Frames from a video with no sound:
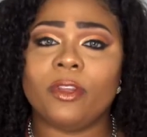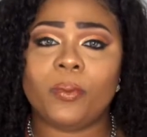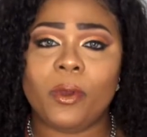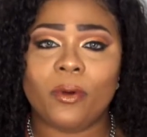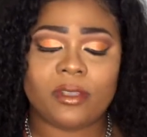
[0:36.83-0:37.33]
to
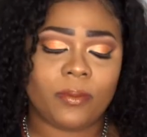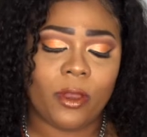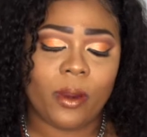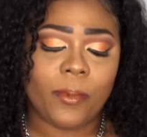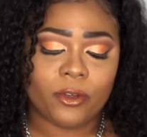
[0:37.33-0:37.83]
be on some
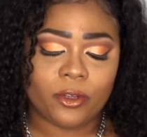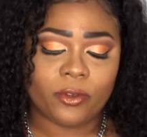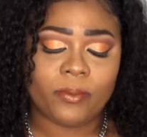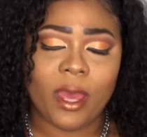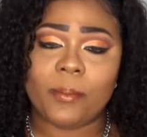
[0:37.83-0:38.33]
hair I purchased
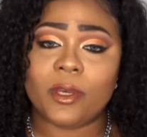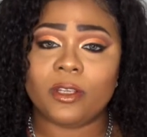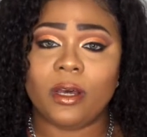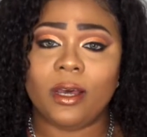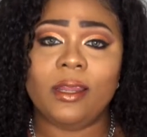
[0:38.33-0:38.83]
from
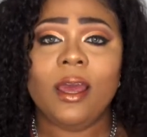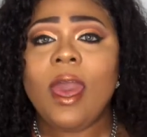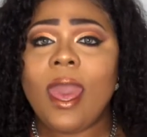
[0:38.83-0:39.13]
Amazon,